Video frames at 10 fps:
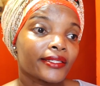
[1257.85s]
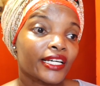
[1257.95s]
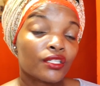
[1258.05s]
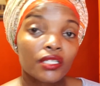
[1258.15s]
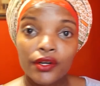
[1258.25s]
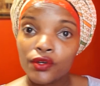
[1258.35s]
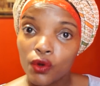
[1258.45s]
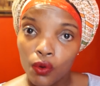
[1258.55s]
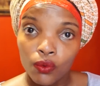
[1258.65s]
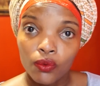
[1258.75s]
does she
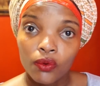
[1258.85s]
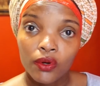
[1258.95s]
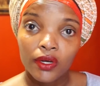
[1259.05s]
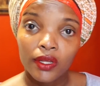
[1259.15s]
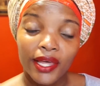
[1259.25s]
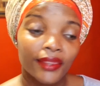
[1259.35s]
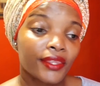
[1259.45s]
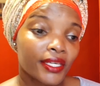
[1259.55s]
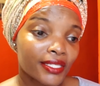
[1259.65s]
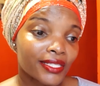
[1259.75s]
know
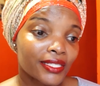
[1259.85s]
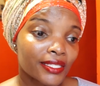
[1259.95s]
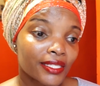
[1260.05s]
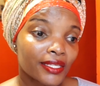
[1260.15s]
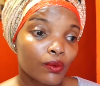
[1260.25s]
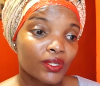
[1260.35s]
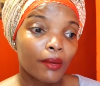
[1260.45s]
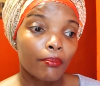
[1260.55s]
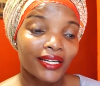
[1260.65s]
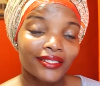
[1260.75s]
that this was
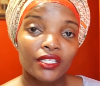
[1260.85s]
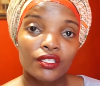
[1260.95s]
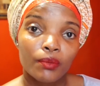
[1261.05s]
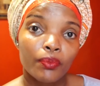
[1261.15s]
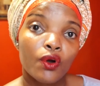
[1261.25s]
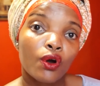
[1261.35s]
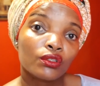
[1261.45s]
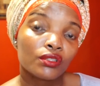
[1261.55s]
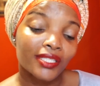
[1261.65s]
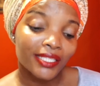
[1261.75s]
a partnership
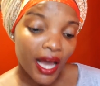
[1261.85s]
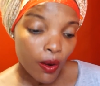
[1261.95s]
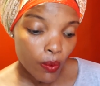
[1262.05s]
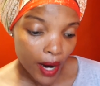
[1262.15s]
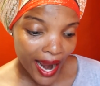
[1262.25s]
gone sour.